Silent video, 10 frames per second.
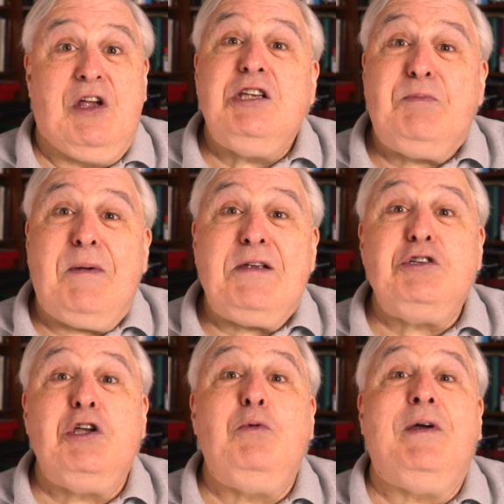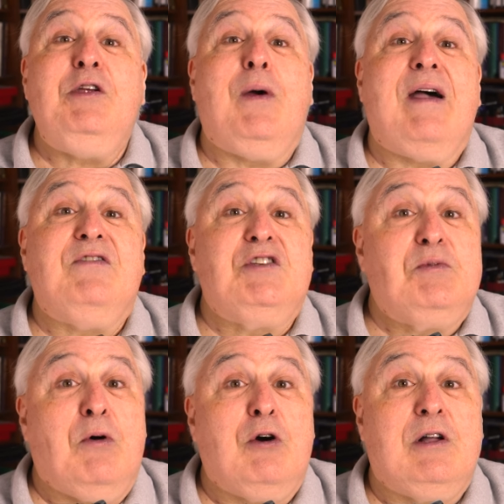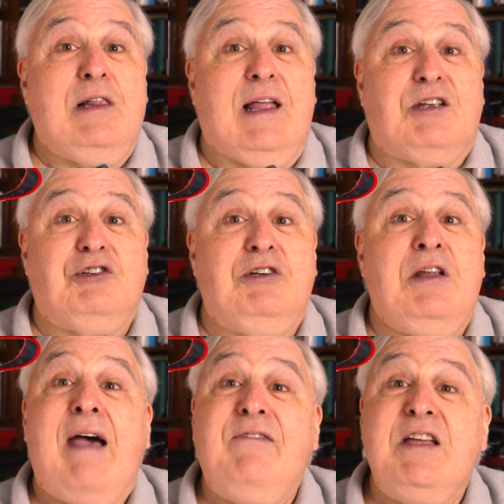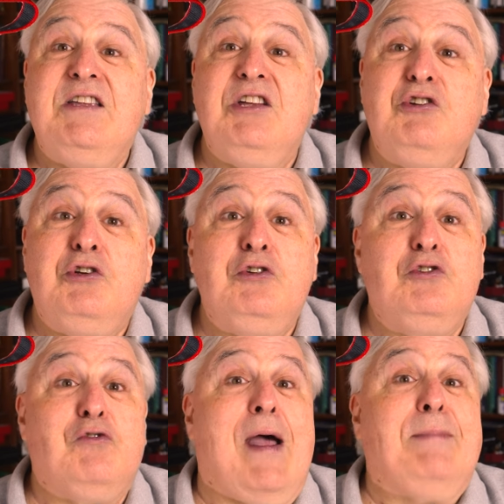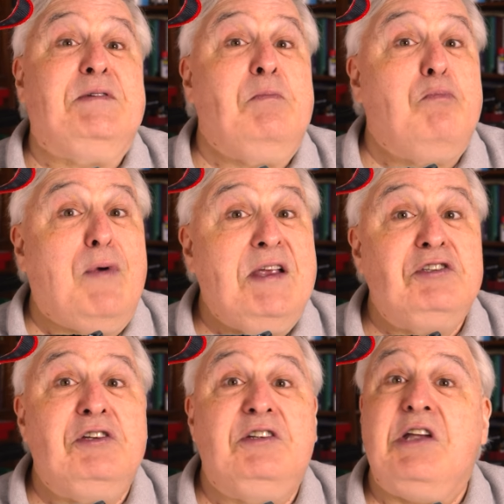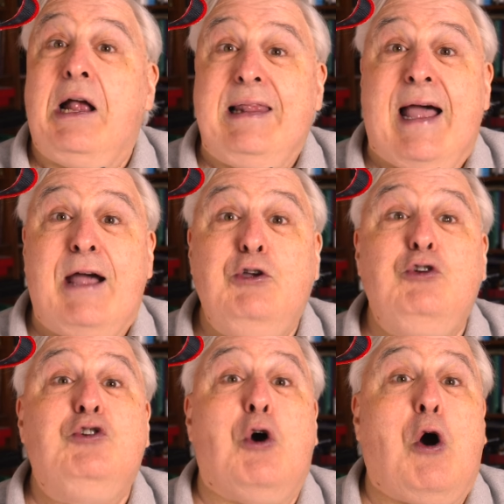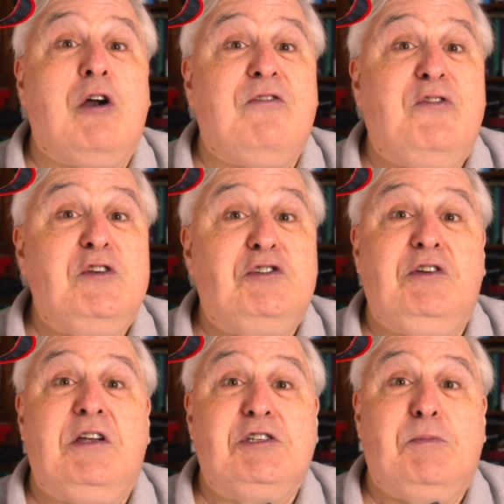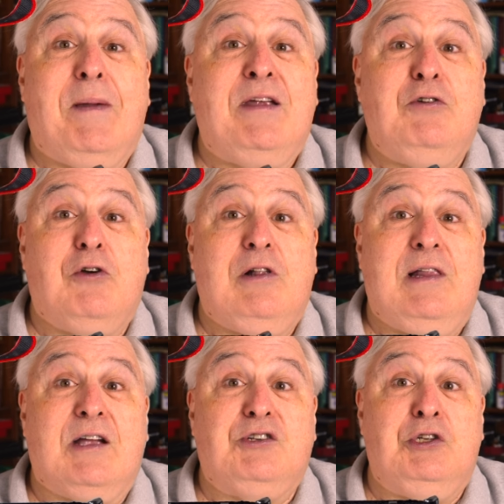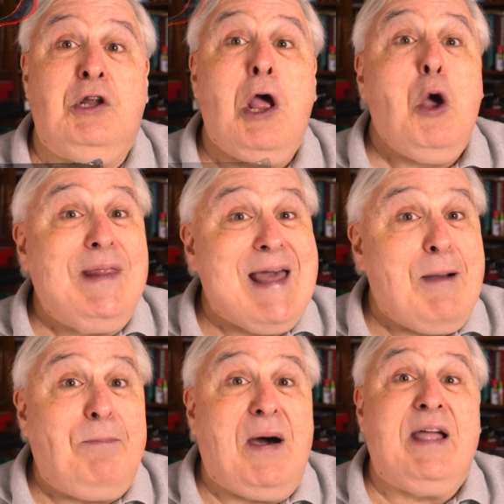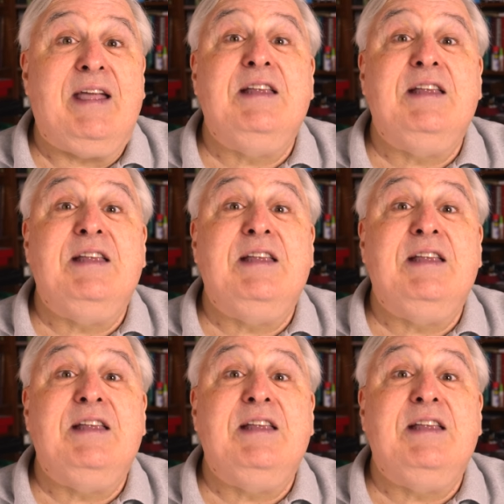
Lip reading: Especially when you have a small collection, having additional straps and bracelets allow you to artificially expand your collection without buying